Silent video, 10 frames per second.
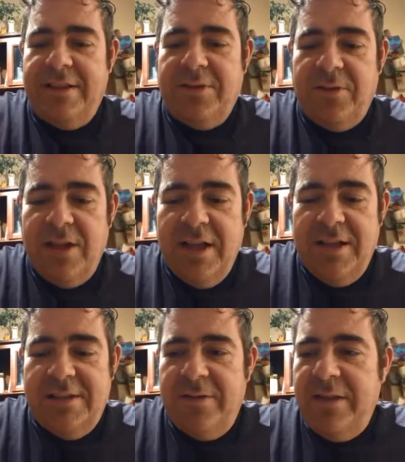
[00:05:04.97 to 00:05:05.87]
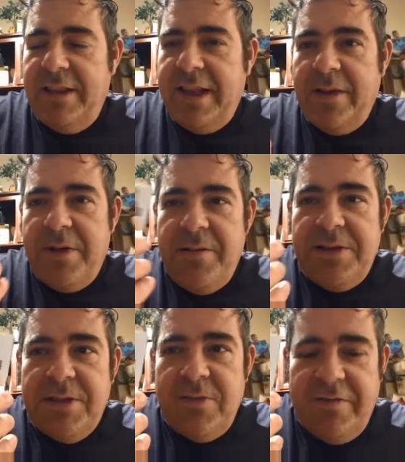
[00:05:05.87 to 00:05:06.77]
That's cool. So like when you
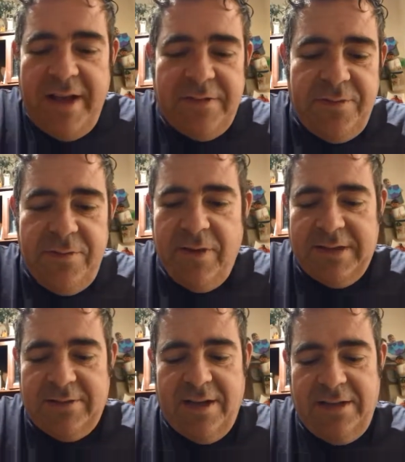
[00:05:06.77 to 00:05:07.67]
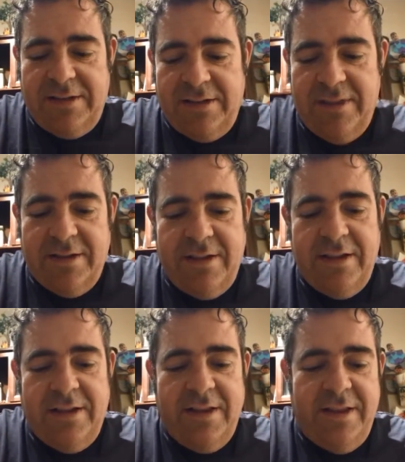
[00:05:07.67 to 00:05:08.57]
used to go in fast food restaurants,
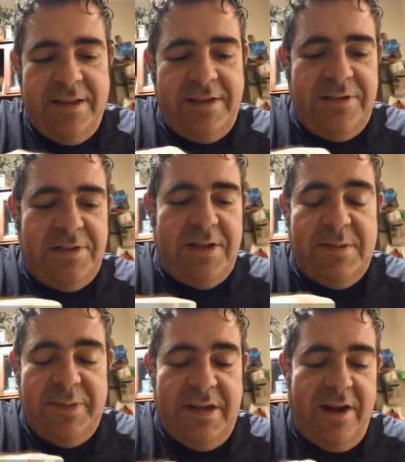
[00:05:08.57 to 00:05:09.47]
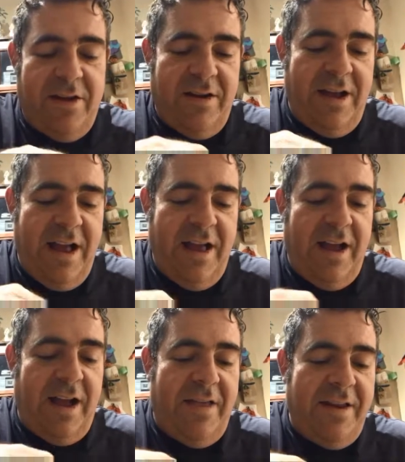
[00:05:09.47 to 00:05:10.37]
these used to just be here.
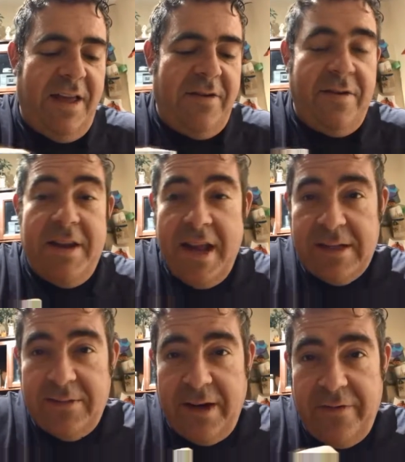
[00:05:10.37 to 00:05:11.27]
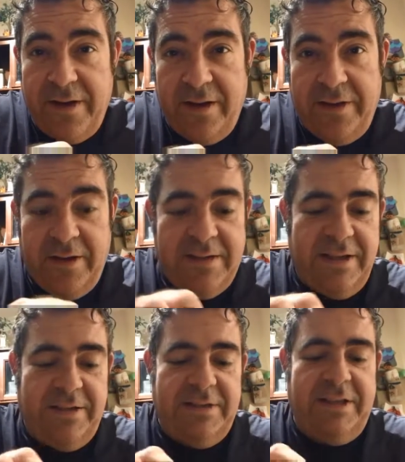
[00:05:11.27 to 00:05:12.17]
The next one I found I thought was
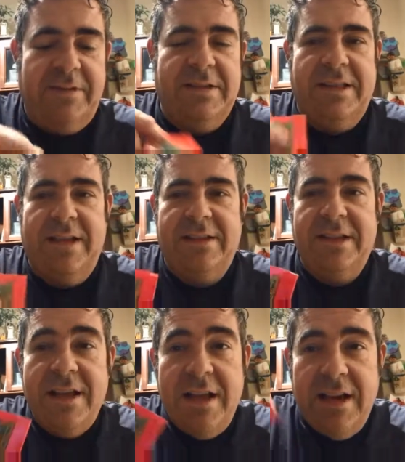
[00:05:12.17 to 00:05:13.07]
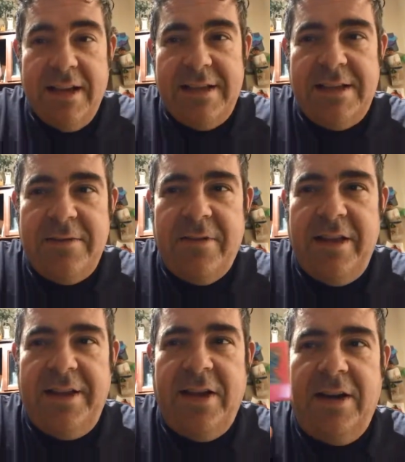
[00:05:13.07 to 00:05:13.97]
interesting was this. This isn't
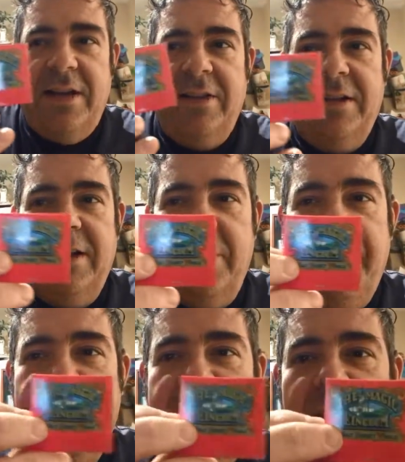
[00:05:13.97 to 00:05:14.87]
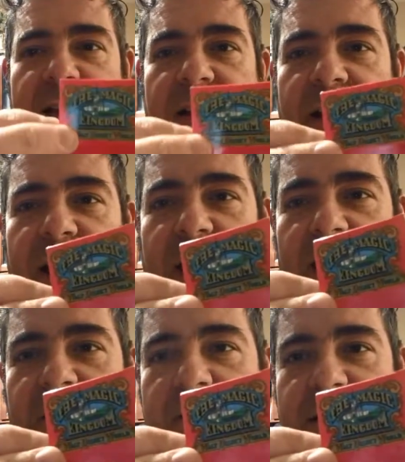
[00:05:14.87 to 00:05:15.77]
worth a ton. I looked it up.
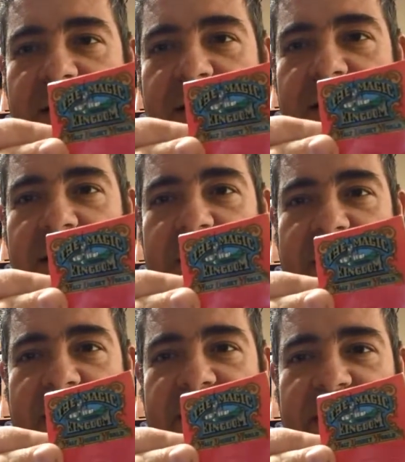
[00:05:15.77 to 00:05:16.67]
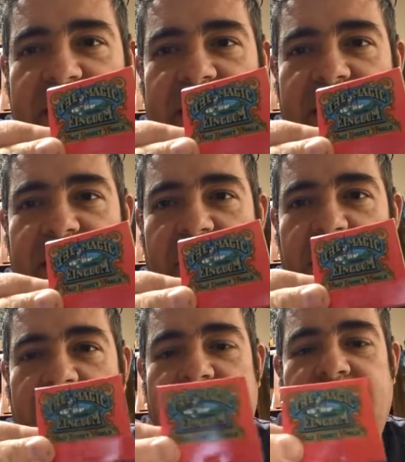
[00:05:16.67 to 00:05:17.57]
It was the Magic
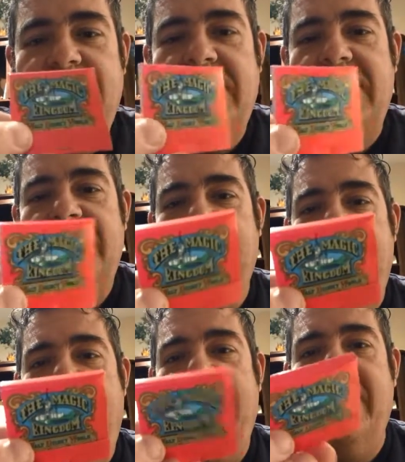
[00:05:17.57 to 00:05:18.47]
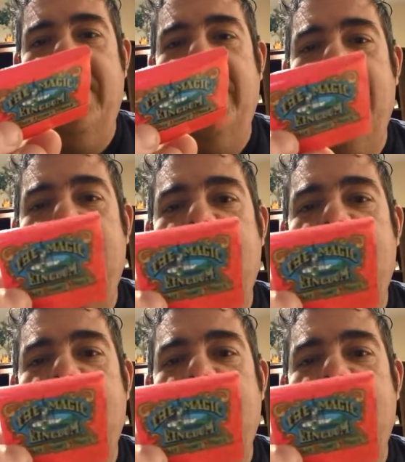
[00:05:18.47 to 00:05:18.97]
Kingdom tobacconist.